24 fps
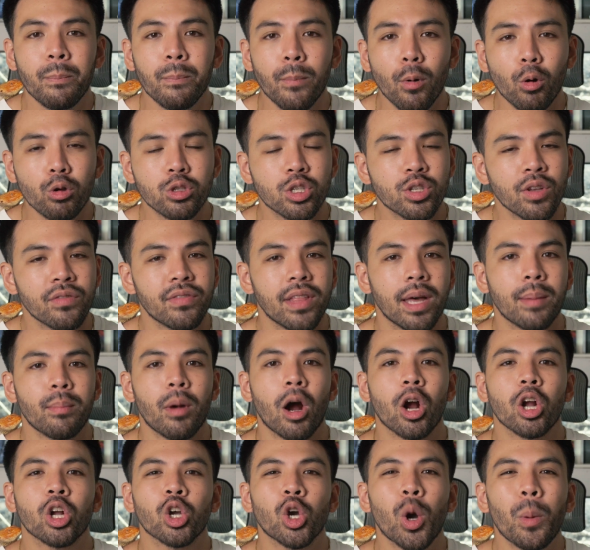most of them
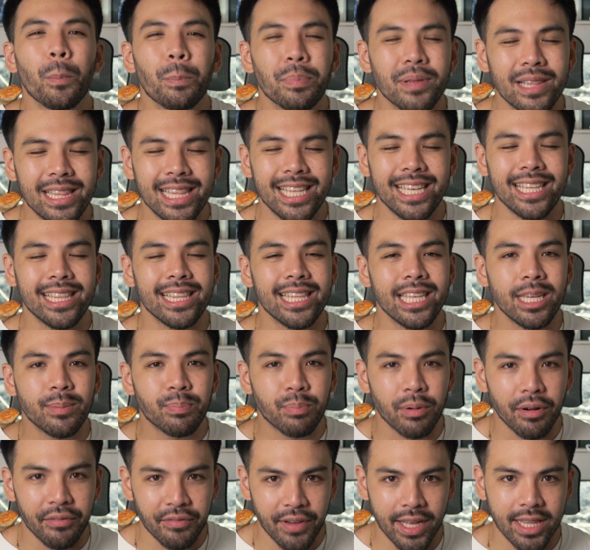are completely
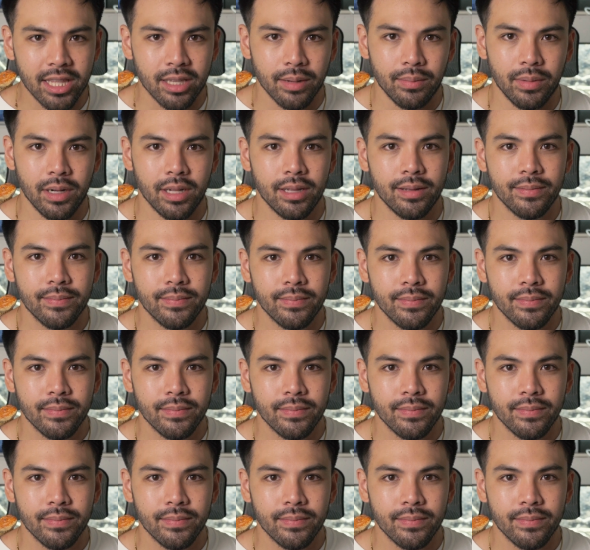preventable.